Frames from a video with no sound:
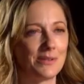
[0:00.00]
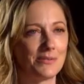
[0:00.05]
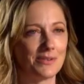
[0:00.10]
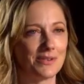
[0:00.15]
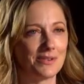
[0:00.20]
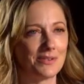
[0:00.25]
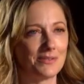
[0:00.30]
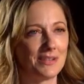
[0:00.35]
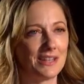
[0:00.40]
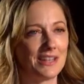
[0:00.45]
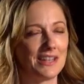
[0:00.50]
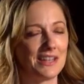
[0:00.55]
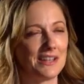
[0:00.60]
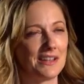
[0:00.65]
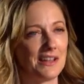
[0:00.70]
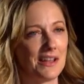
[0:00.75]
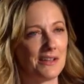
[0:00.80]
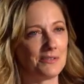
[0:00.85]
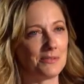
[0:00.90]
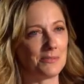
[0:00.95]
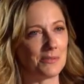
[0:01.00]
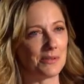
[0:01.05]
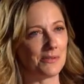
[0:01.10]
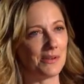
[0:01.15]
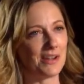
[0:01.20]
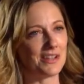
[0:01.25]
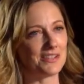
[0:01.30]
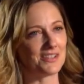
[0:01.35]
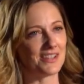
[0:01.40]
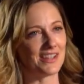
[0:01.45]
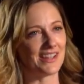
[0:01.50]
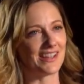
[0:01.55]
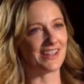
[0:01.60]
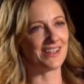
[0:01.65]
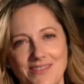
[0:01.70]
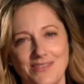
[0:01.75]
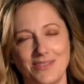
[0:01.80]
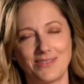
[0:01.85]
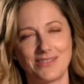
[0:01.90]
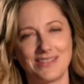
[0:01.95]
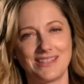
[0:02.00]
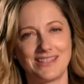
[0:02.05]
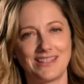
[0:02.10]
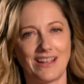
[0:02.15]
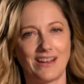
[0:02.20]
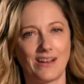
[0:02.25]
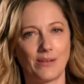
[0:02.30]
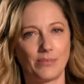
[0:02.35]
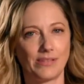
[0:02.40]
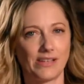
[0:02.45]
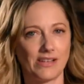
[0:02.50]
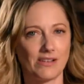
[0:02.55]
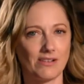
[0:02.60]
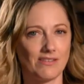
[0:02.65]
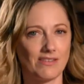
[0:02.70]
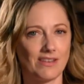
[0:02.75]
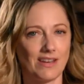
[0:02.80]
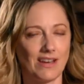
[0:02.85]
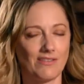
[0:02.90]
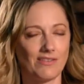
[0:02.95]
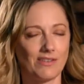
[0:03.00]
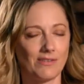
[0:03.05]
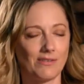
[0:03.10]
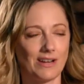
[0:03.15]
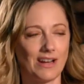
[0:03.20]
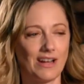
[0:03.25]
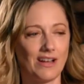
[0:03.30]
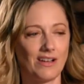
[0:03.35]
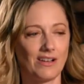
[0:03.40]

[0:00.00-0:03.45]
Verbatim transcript: We weren't really allowed to be watching it, but we stayed up later than everyone